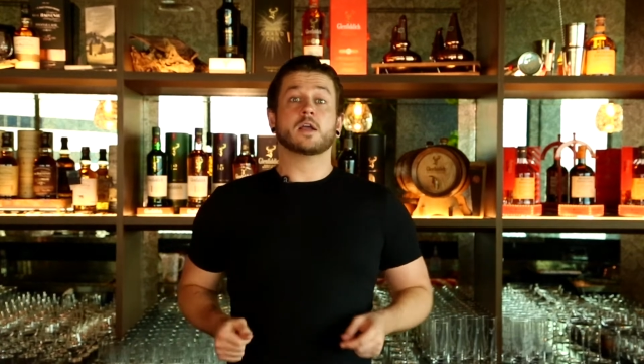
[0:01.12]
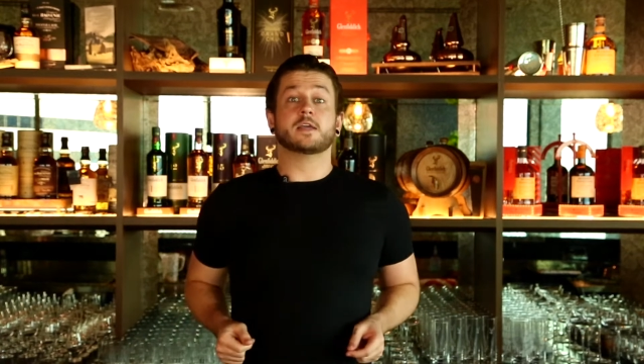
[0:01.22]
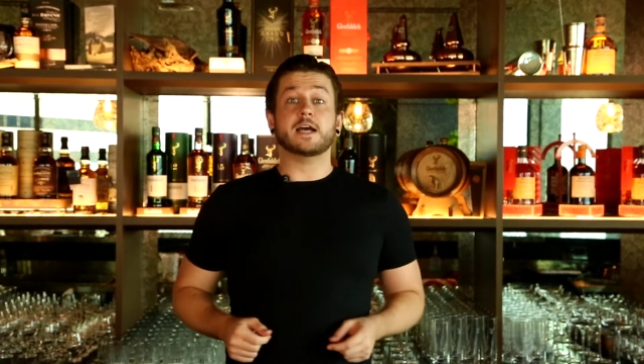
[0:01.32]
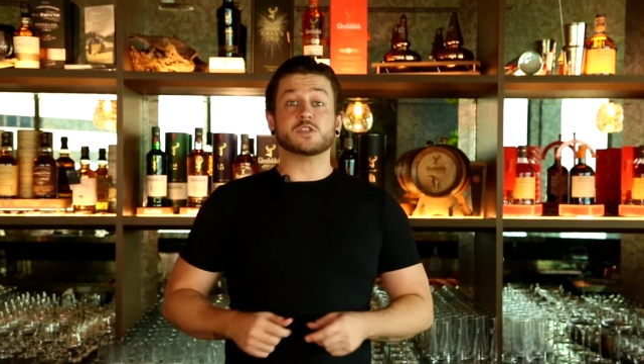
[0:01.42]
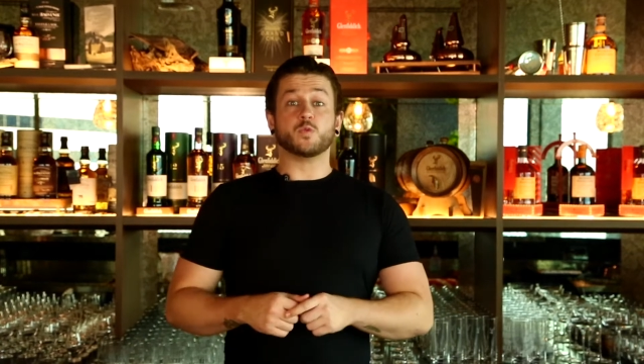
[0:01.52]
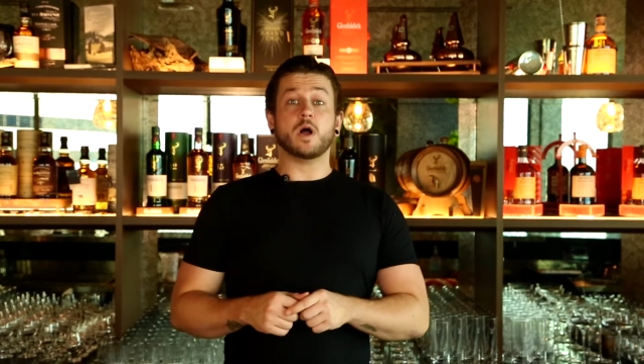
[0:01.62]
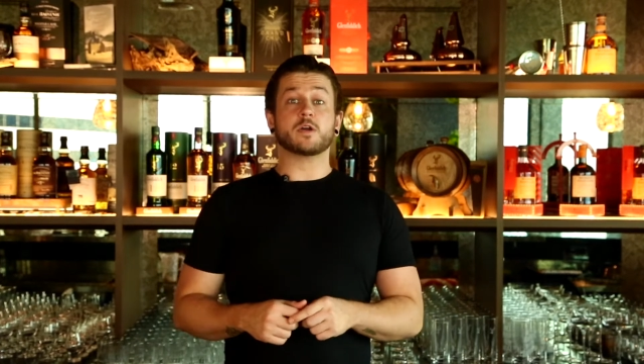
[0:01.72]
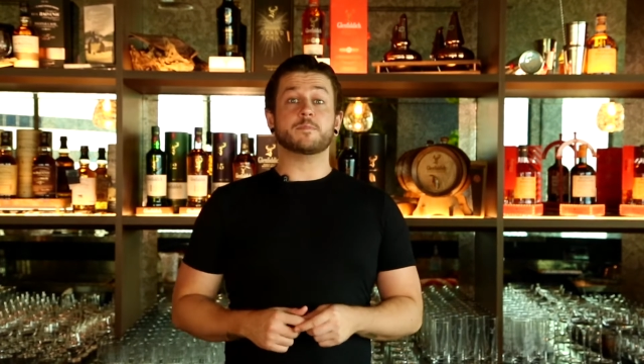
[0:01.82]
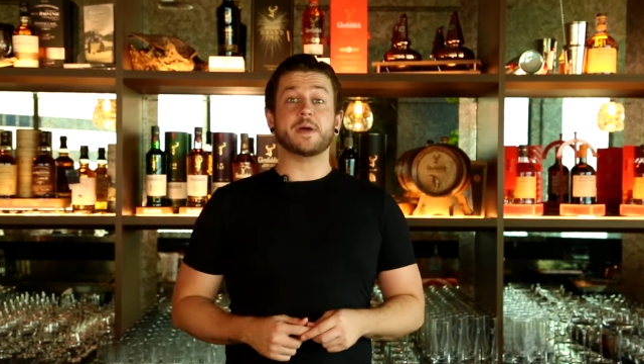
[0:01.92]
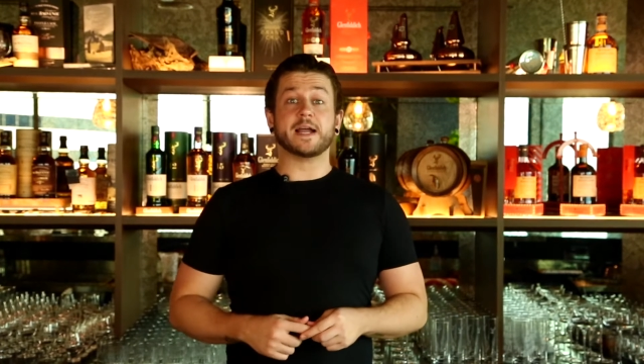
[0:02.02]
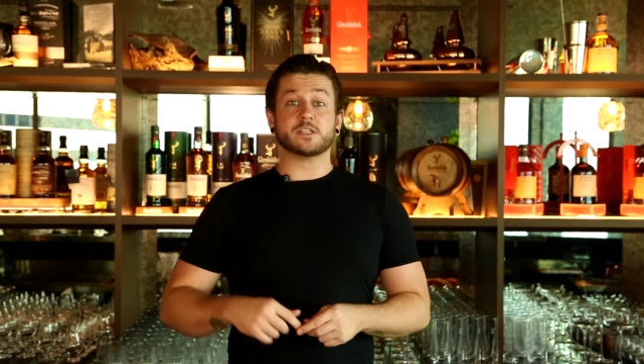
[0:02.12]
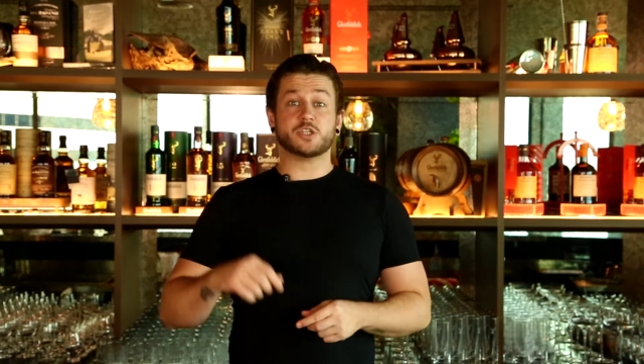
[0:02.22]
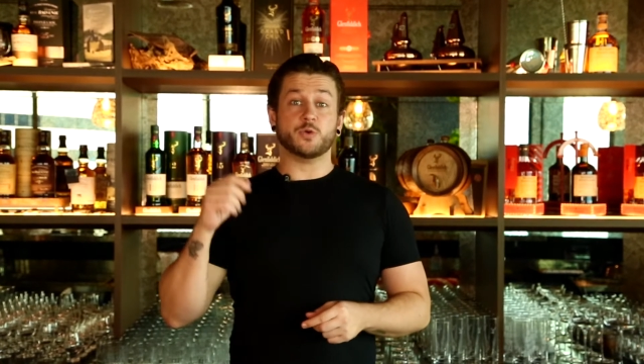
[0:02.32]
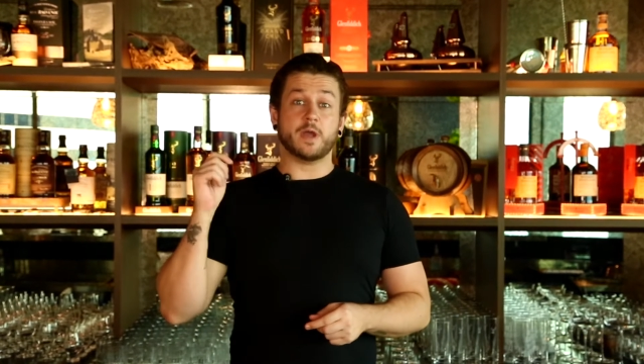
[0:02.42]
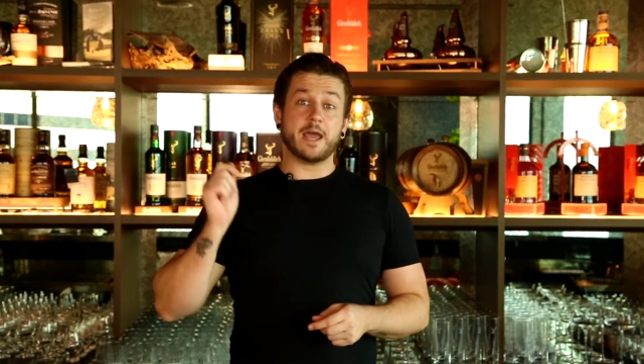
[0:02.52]
Guys, welcome back
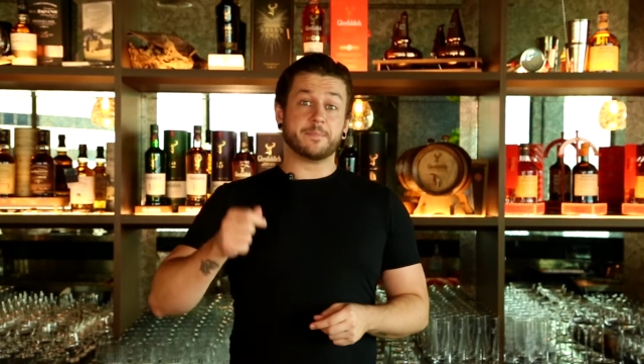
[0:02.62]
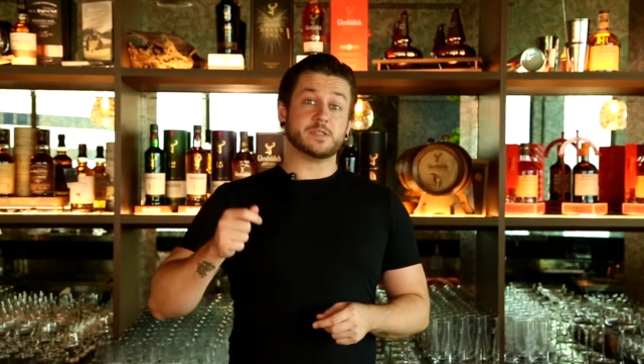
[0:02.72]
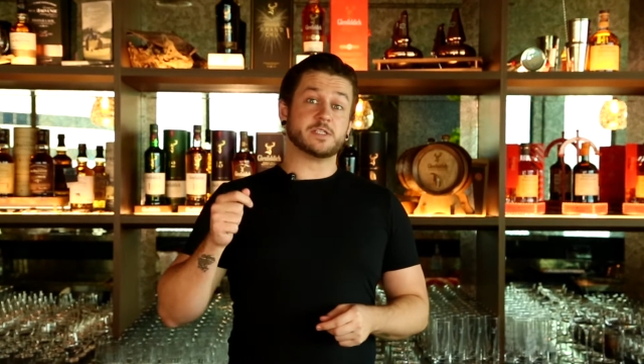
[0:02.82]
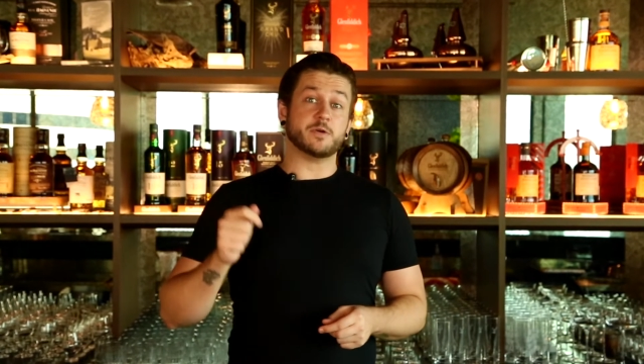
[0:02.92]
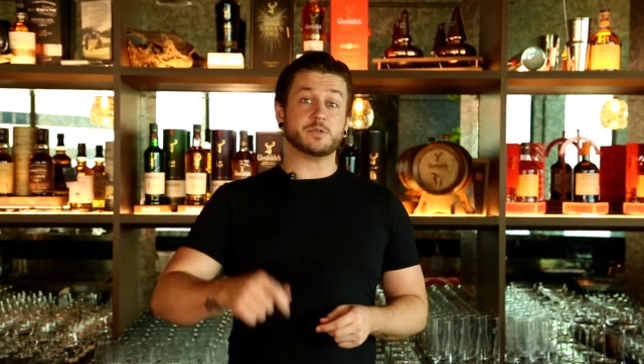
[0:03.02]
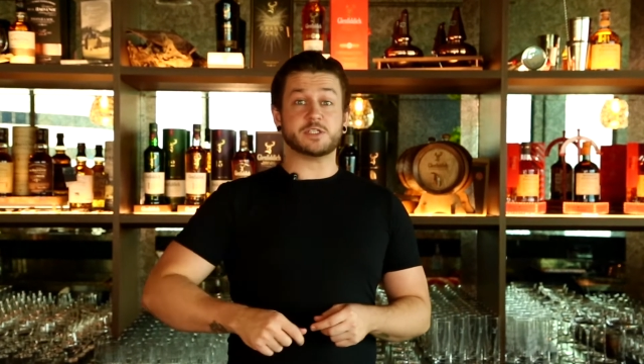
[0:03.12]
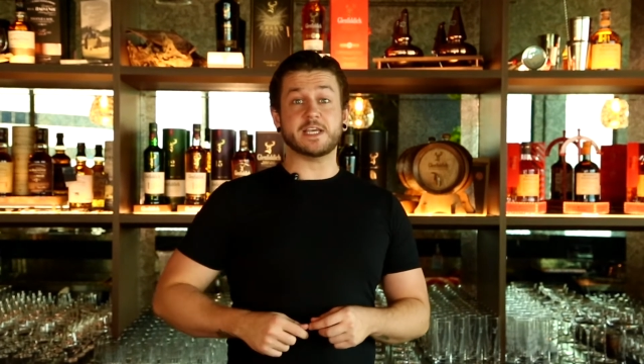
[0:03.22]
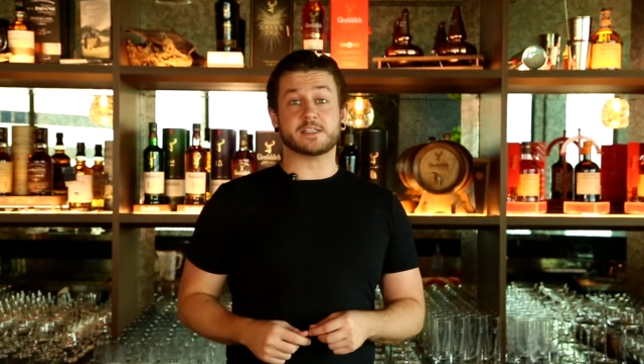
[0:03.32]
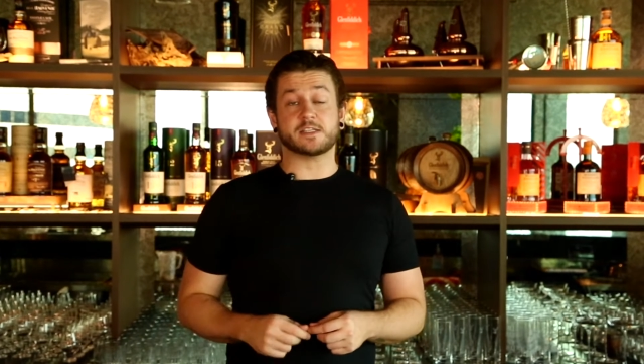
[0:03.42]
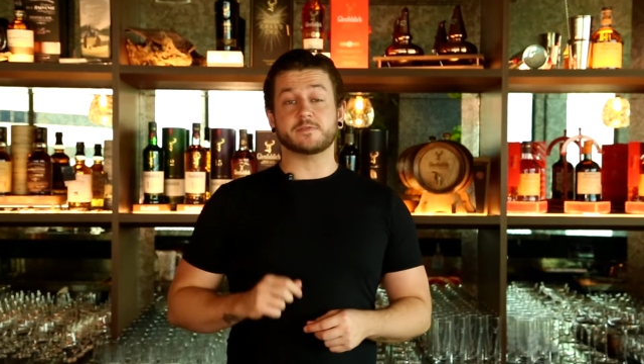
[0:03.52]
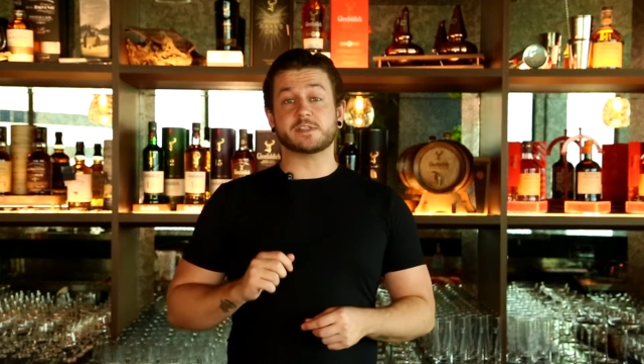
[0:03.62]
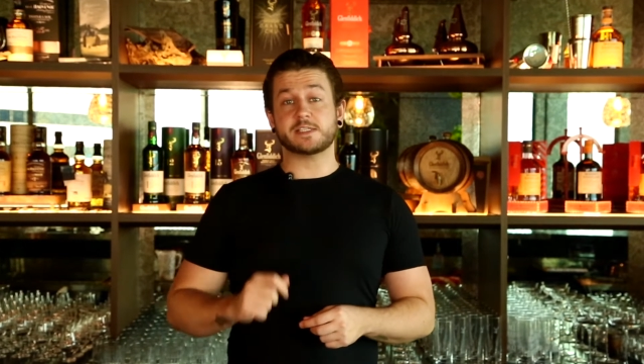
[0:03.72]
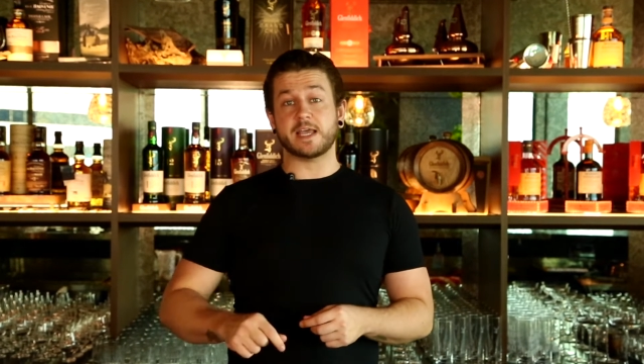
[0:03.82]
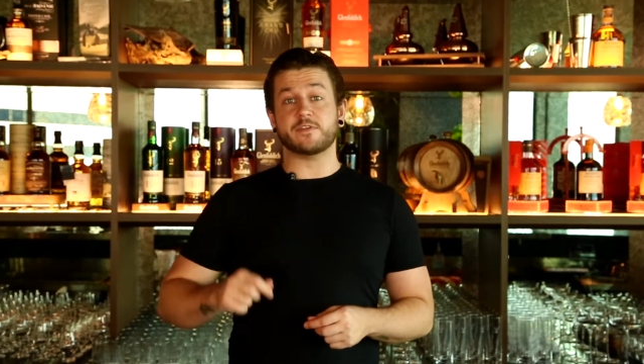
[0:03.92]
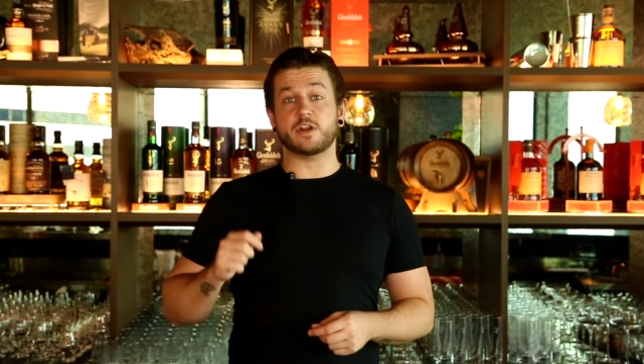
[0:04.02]
to episode 6 of
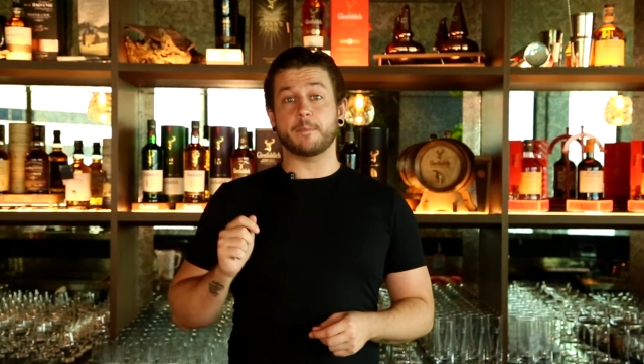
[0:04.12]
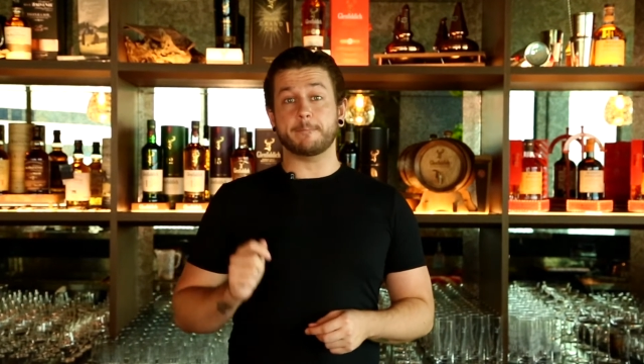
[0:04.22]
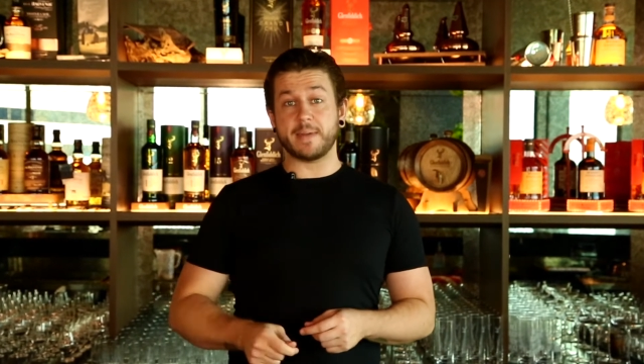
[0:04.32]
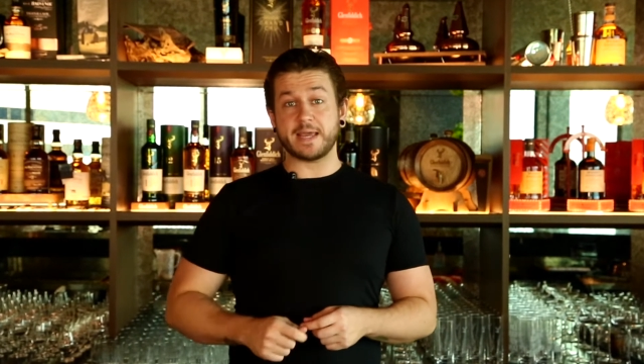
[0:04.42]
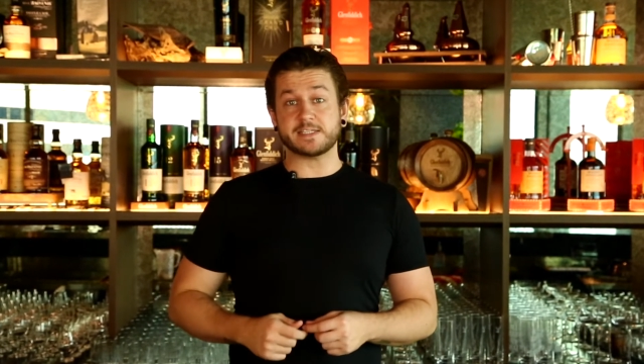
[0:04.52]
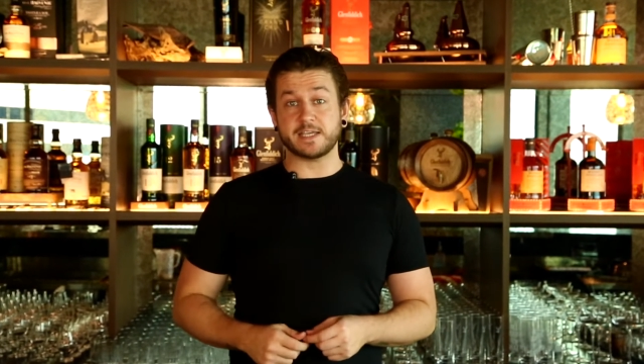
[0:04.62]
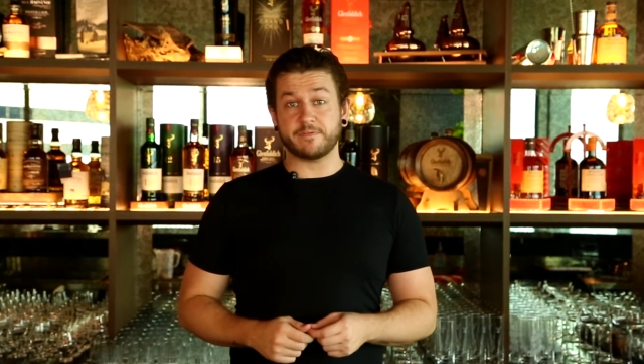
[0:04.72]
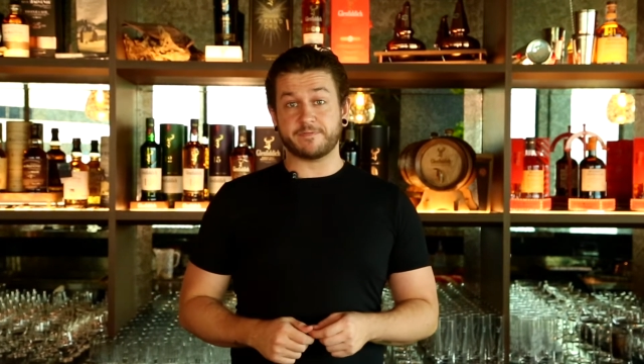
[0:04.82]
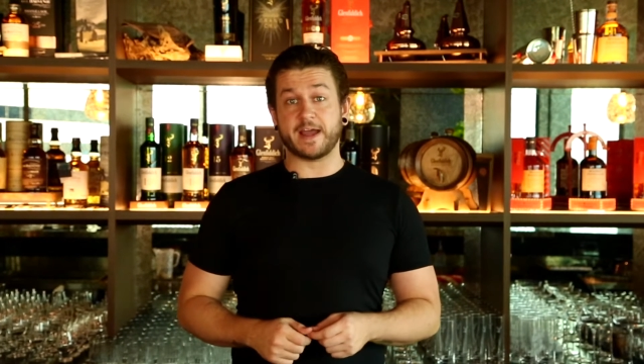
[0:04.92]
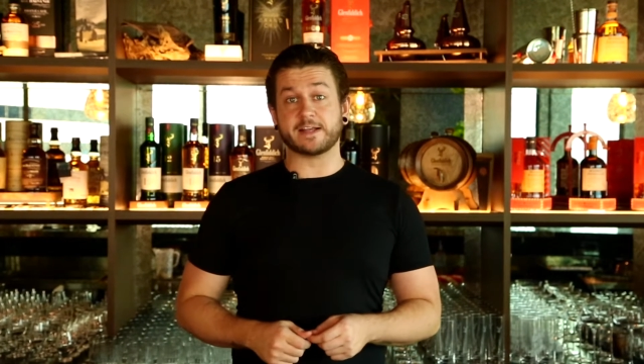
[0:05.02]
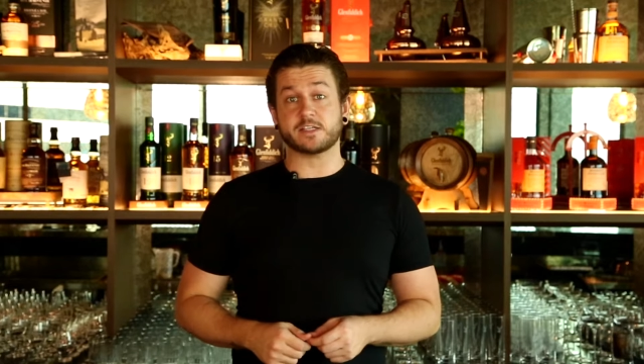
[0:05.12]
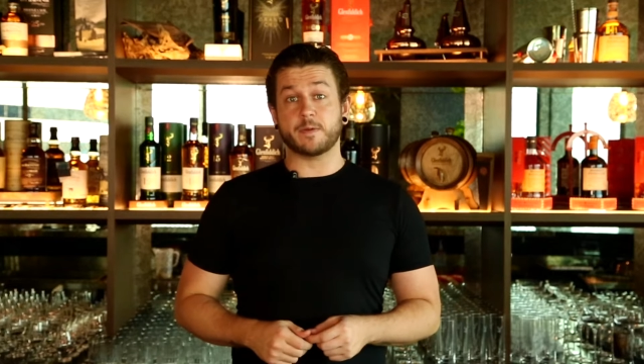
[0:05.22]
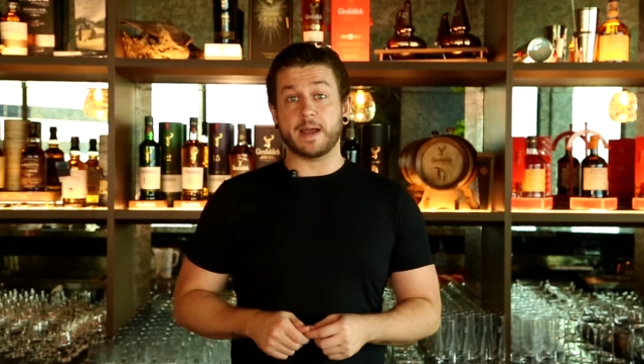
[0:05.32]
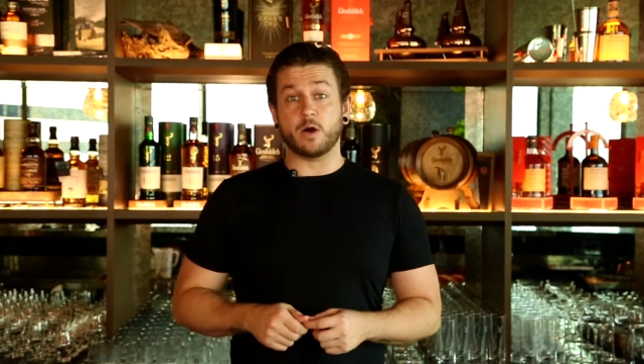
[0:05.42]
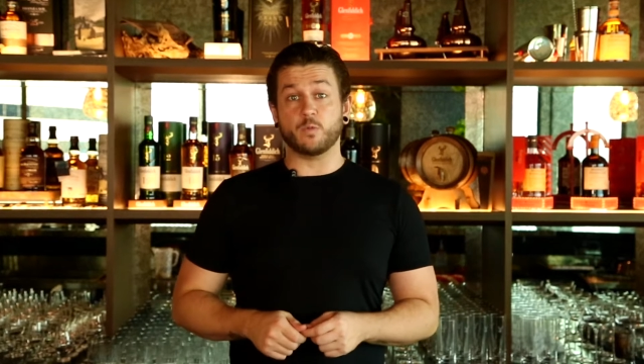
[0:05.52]
7 amazing facts about